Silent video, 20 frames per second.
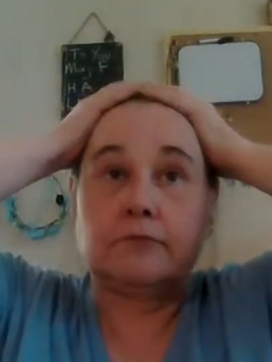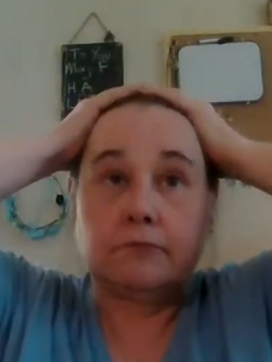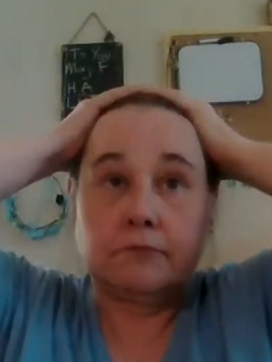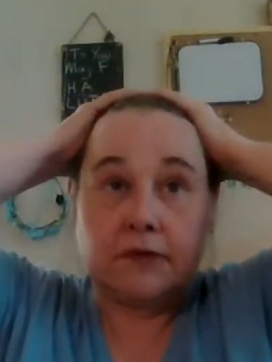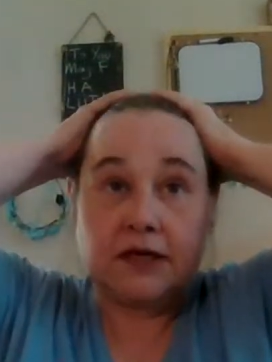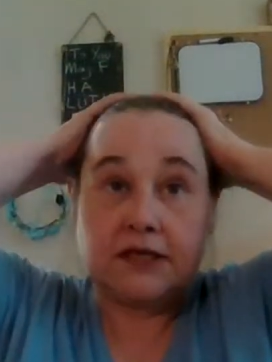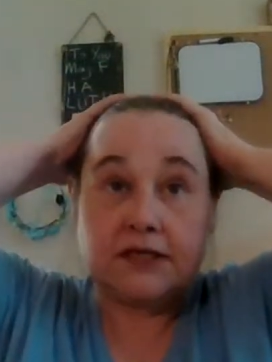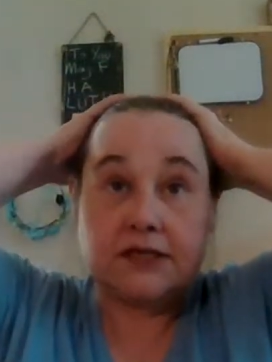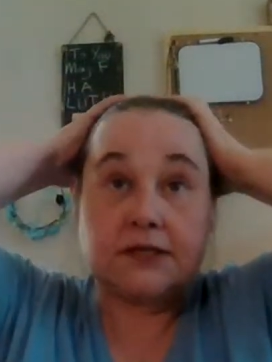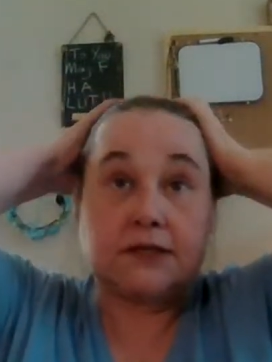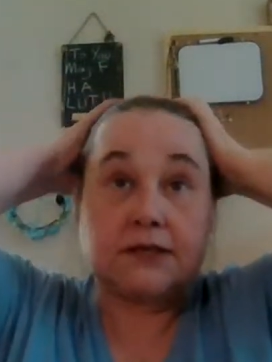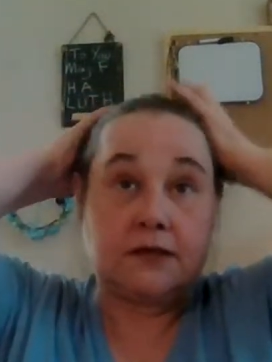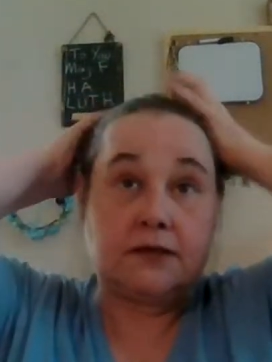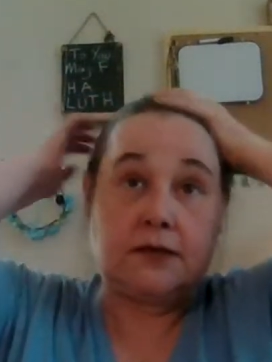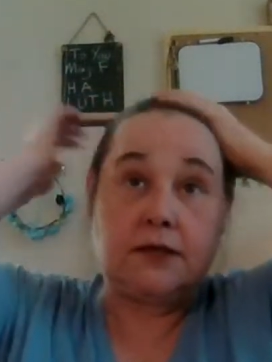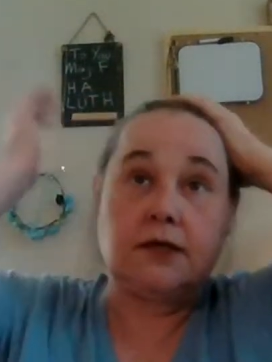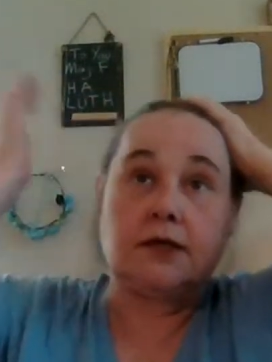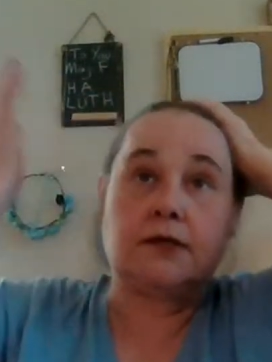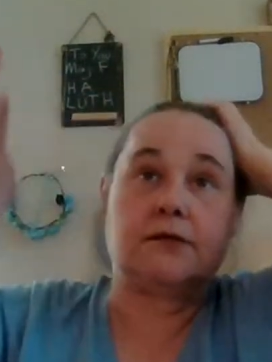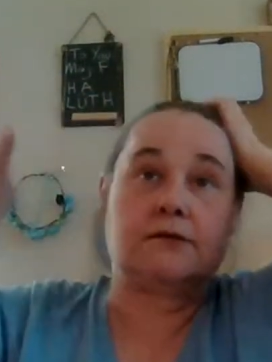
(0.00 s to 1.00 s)
it's a
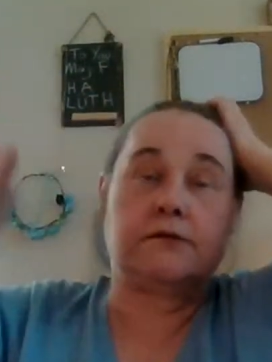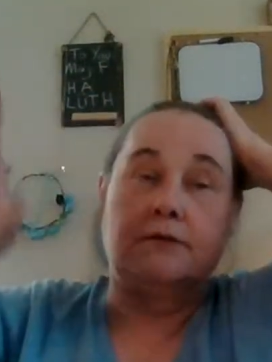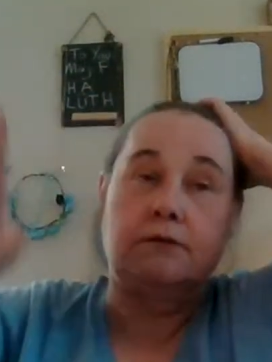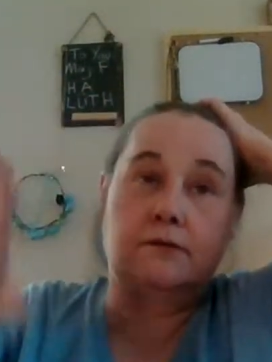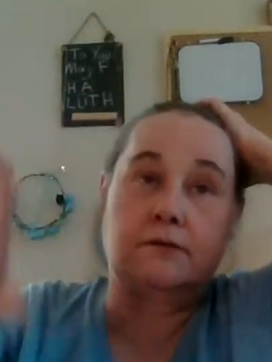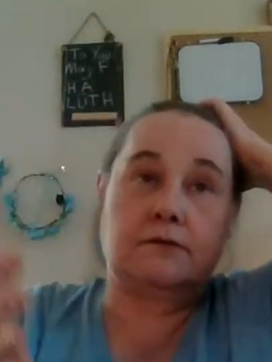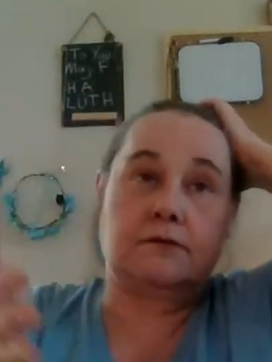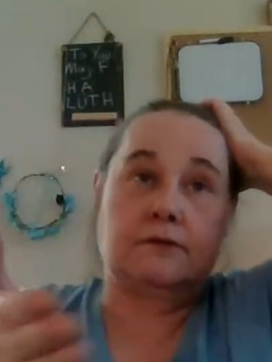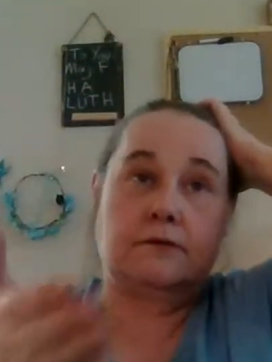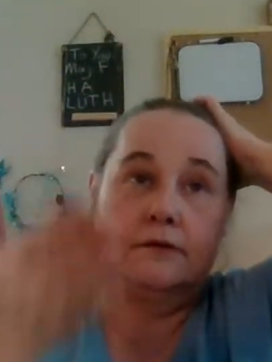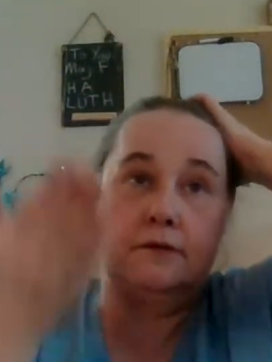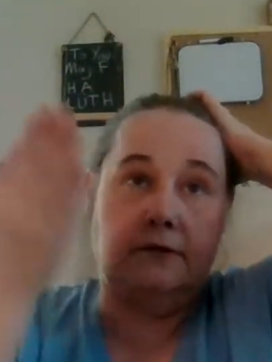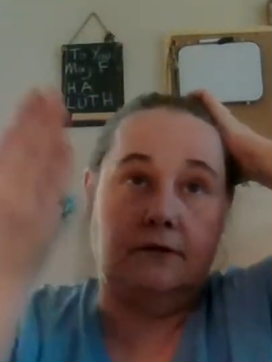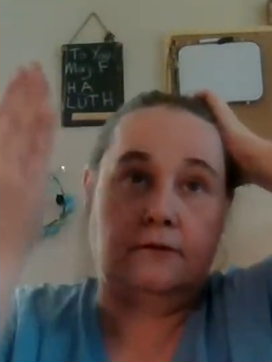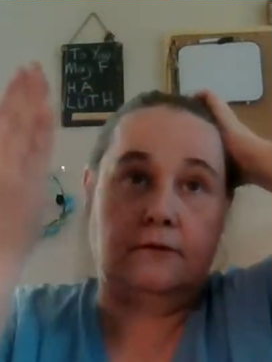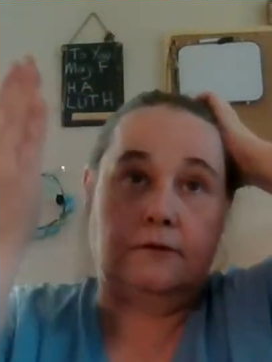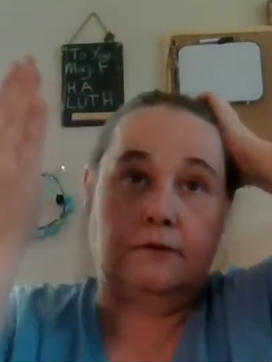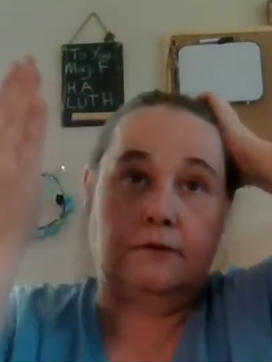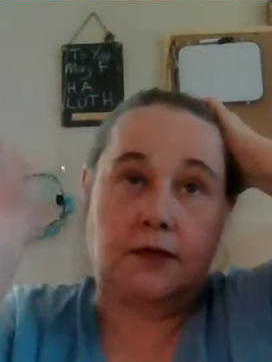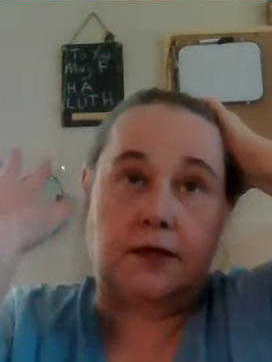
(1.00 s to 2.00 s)
neat
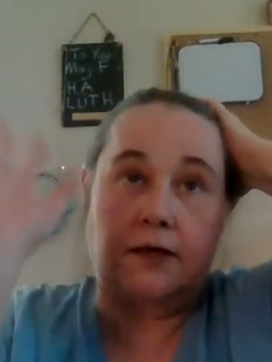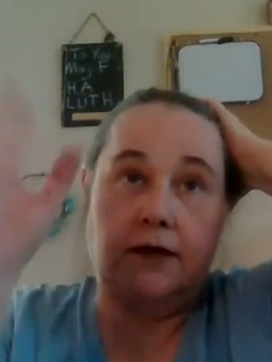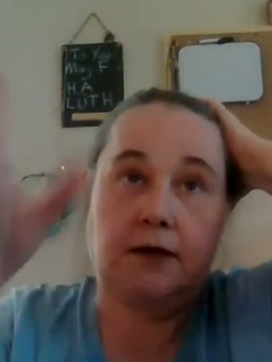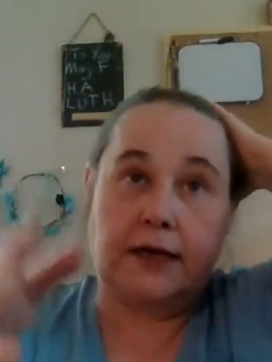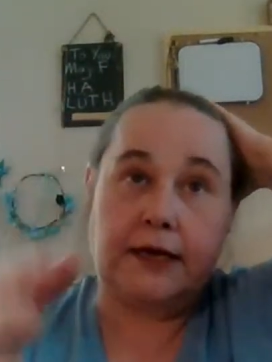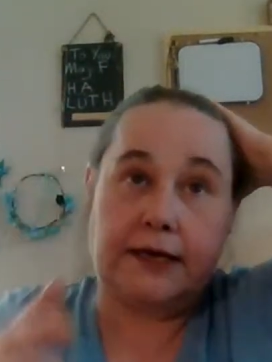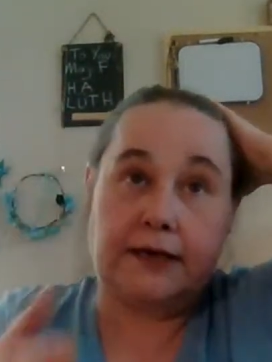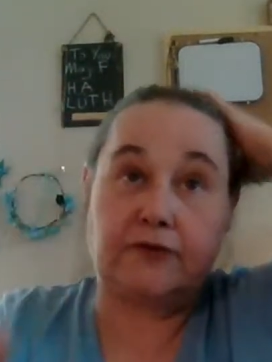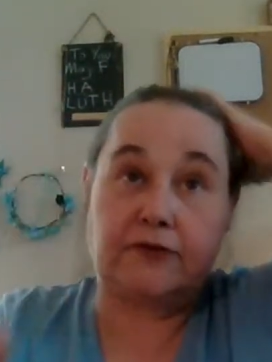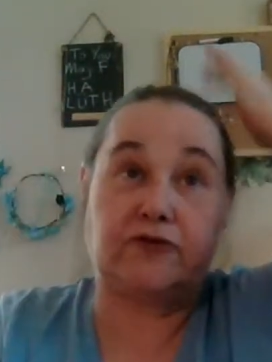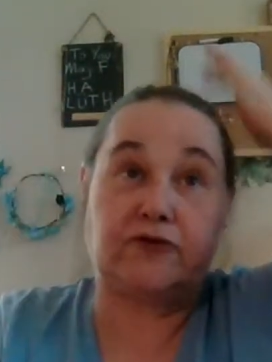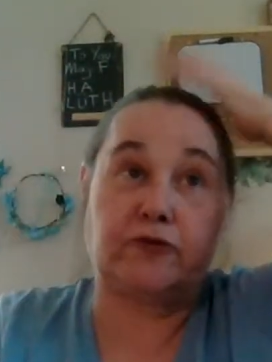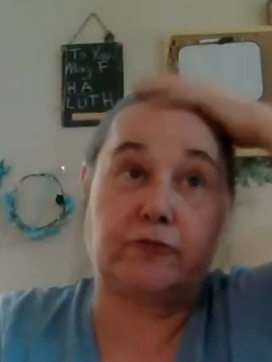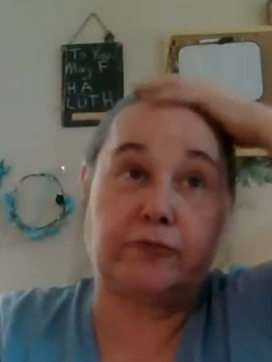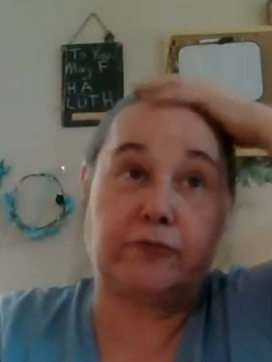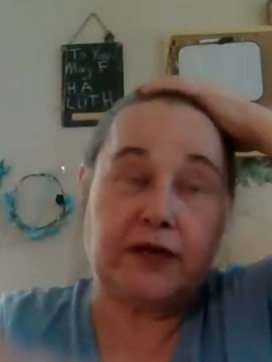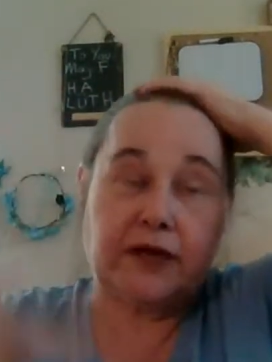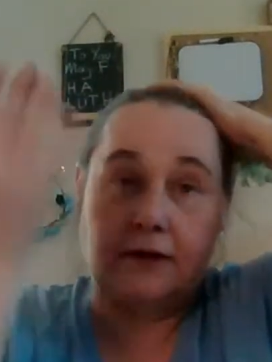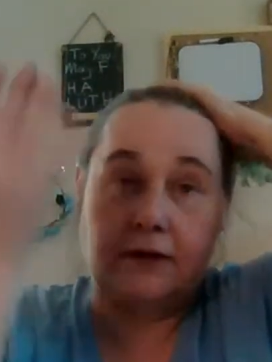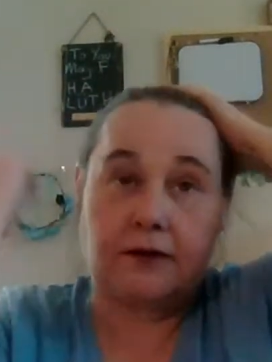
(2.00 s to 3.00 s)

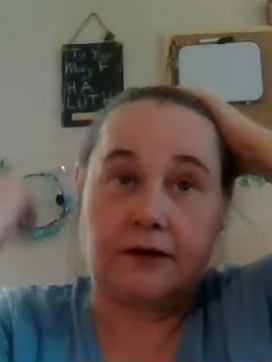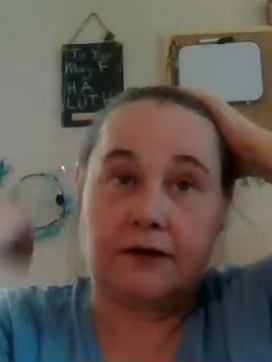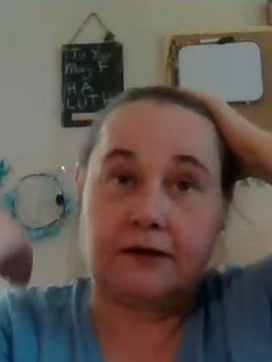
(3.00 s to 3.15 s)
instrument.